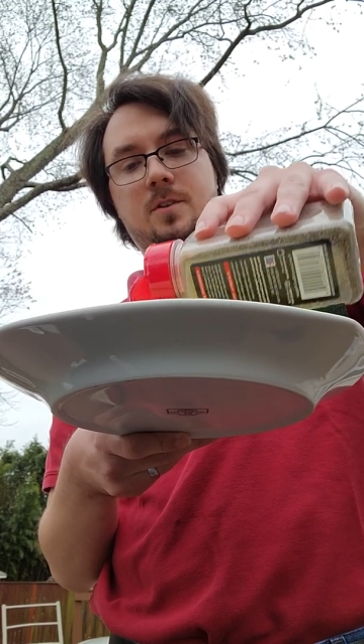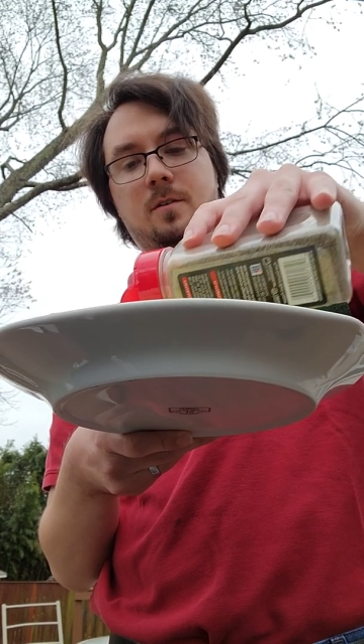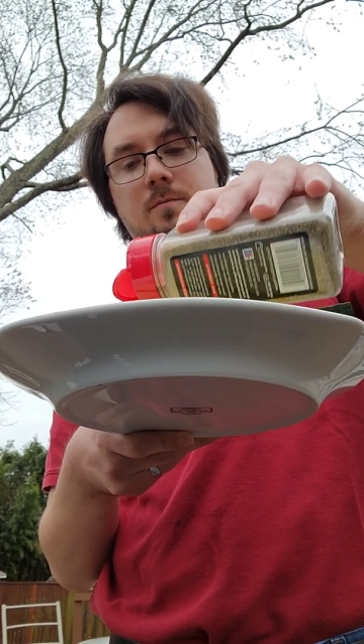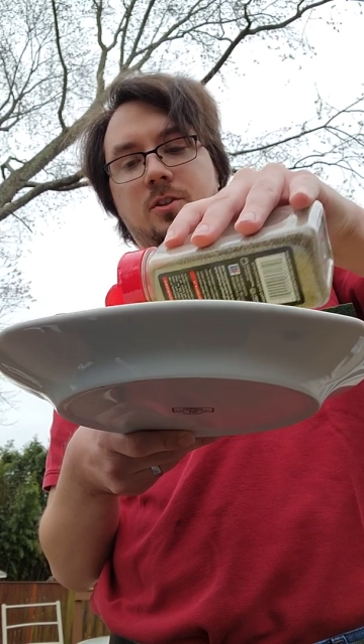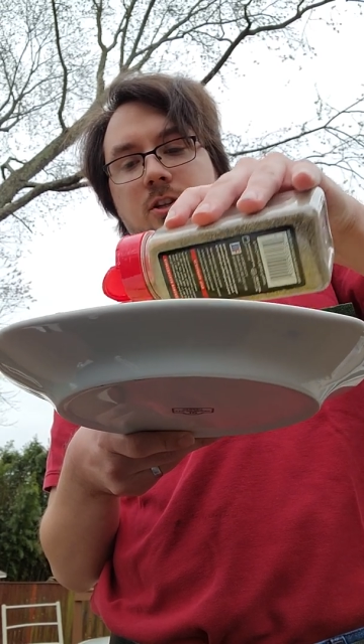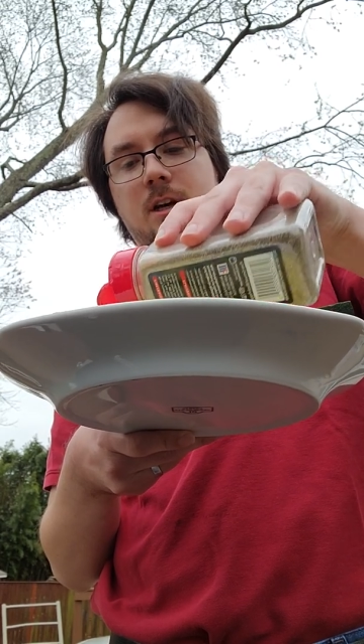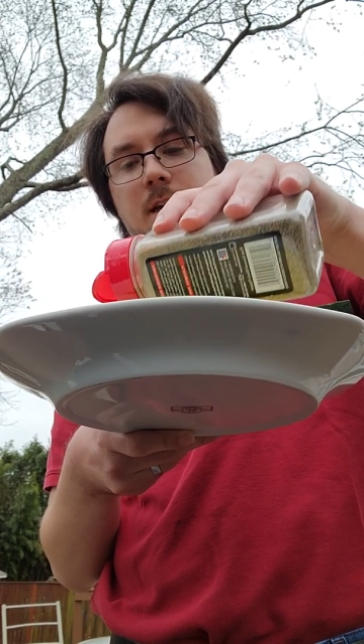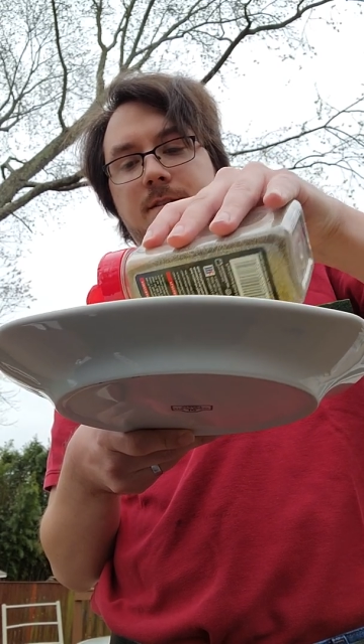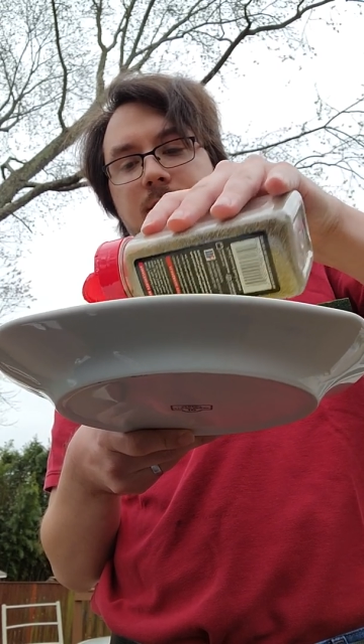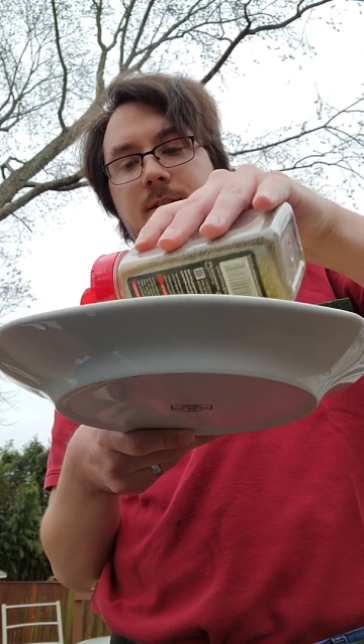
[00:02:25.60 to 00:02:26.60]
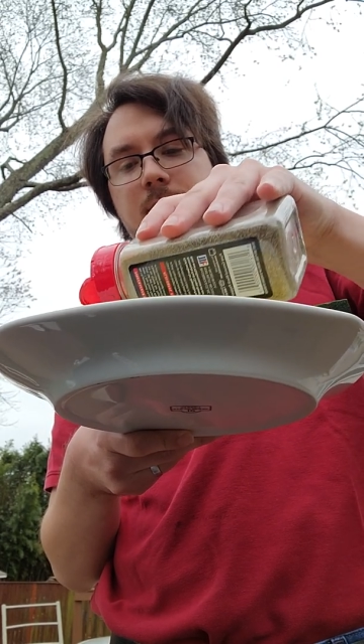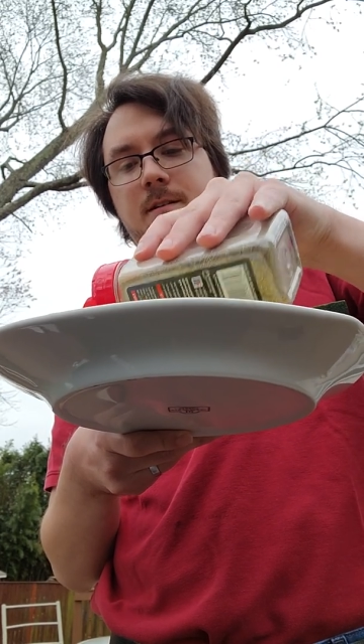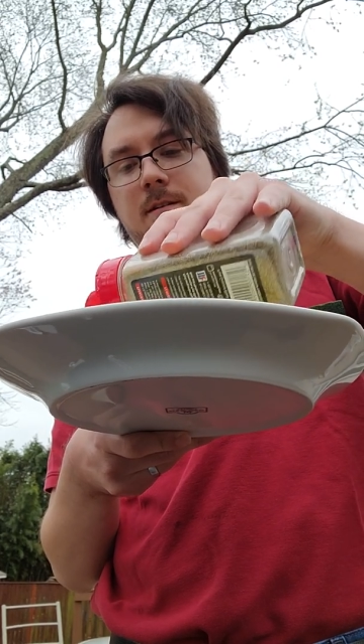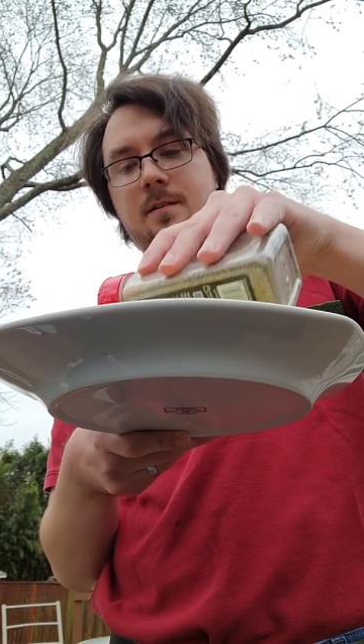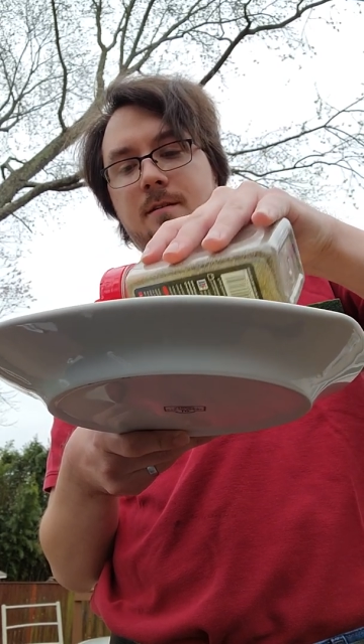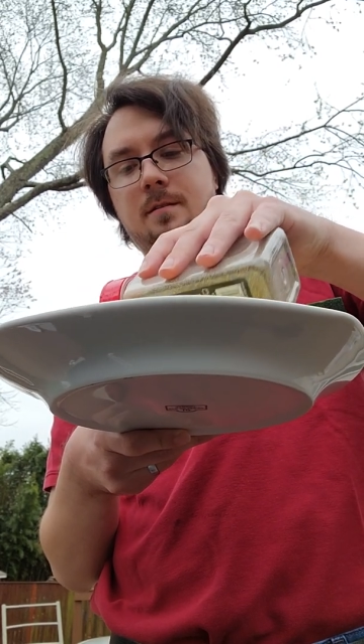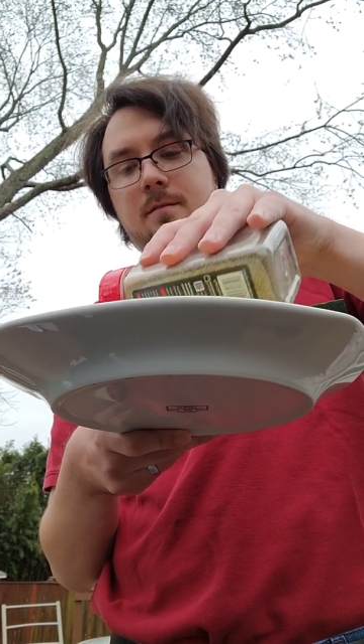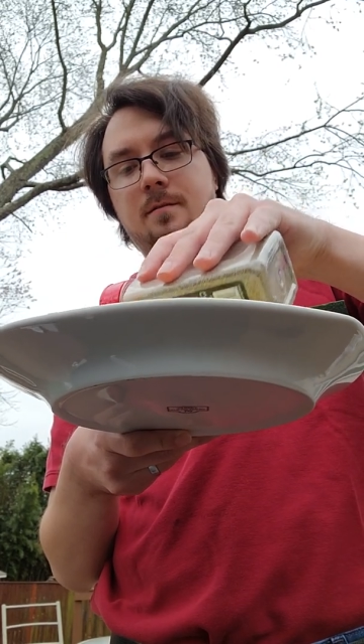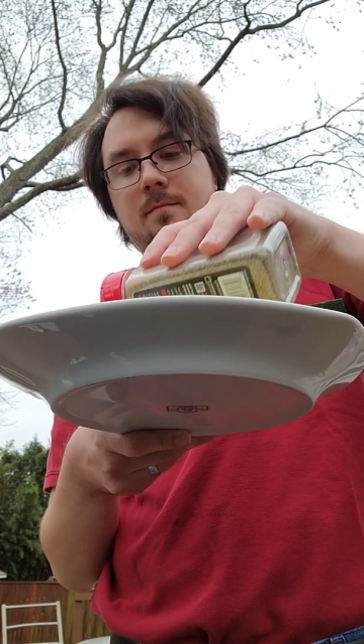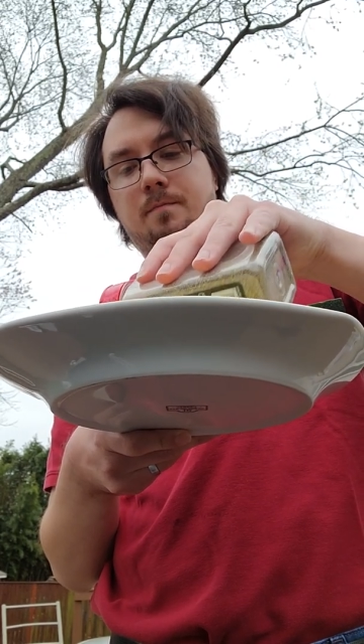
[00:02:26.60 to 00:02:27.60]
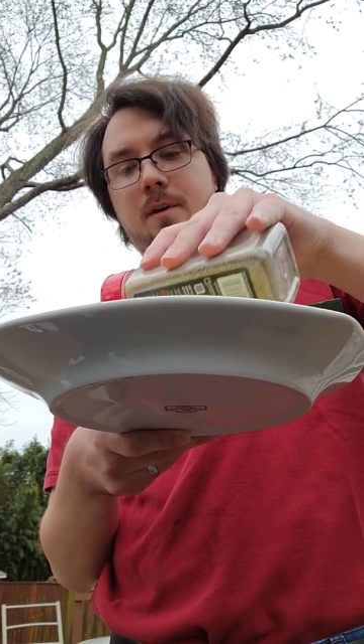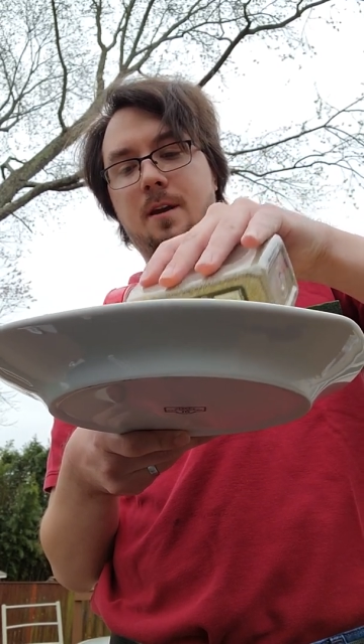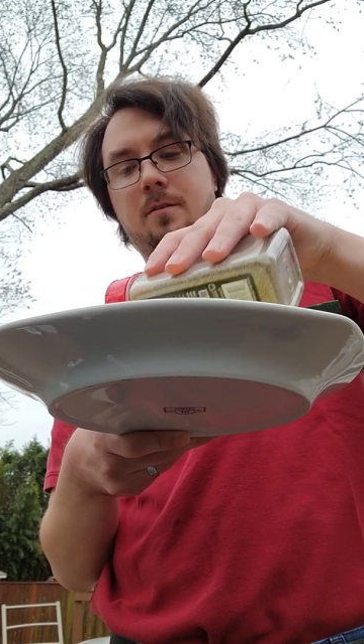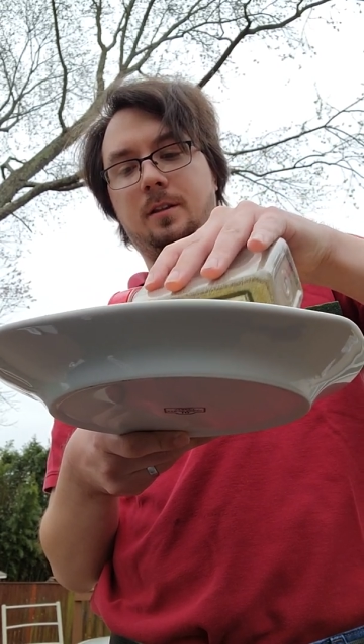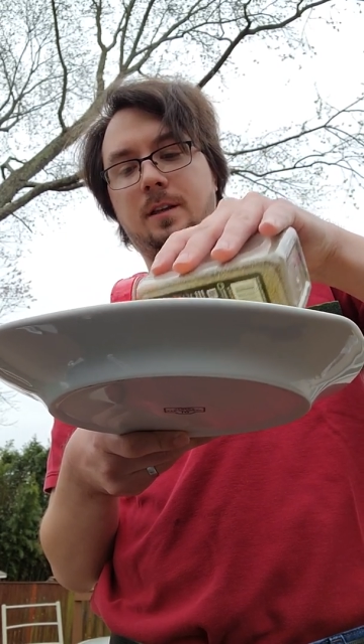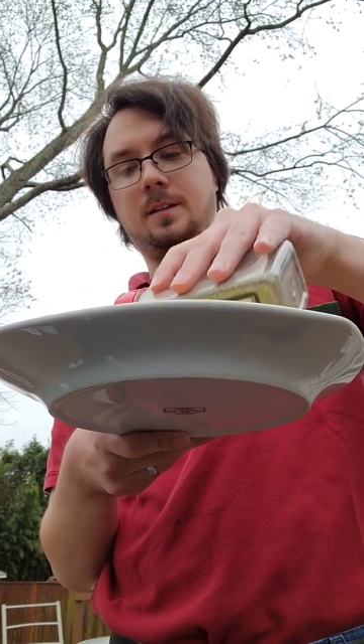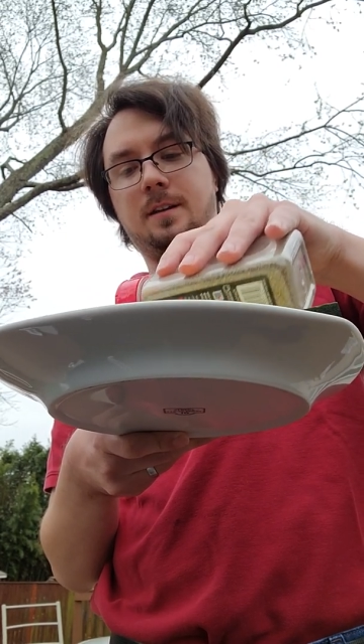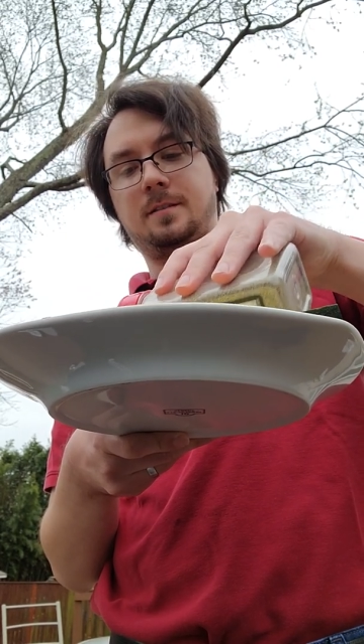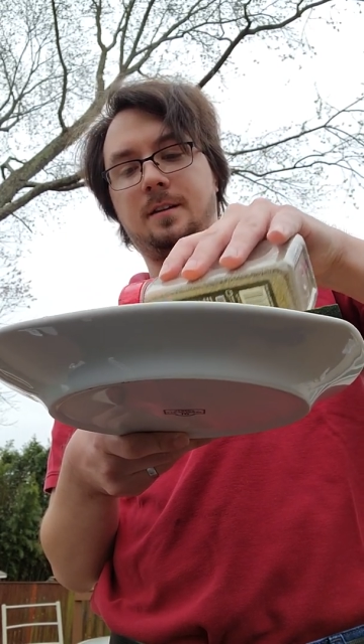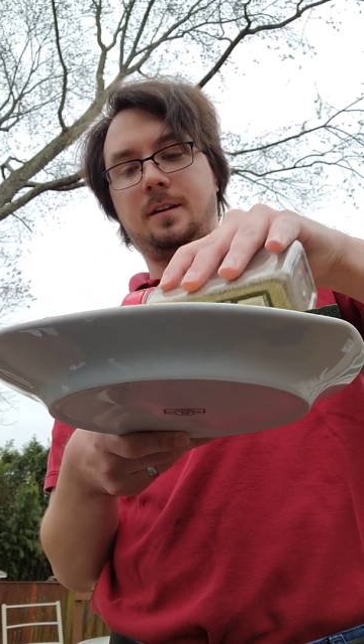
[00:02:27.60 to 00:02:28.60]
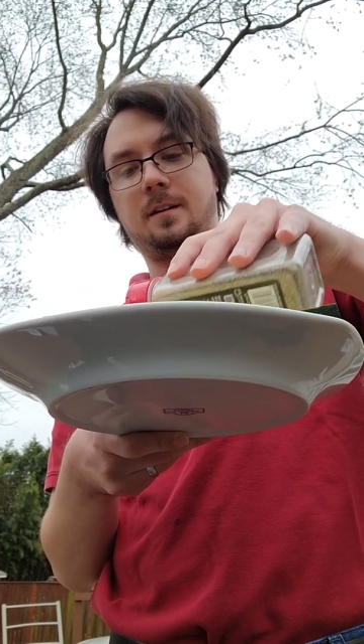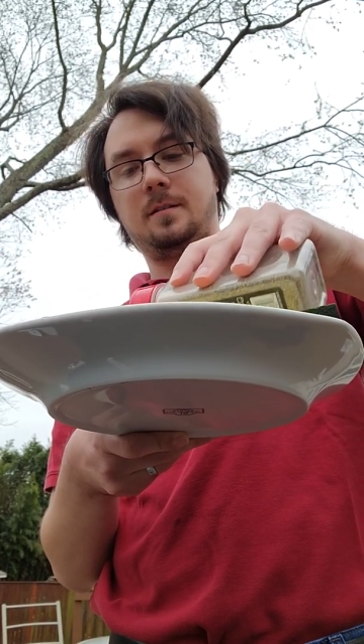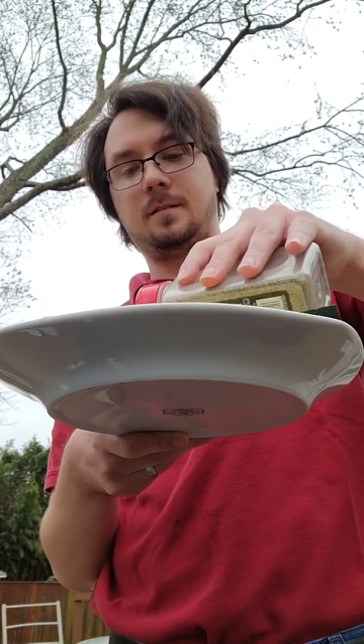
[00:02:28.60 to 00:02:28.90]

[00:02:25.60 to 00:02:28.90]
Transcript: So I'm just barely dusting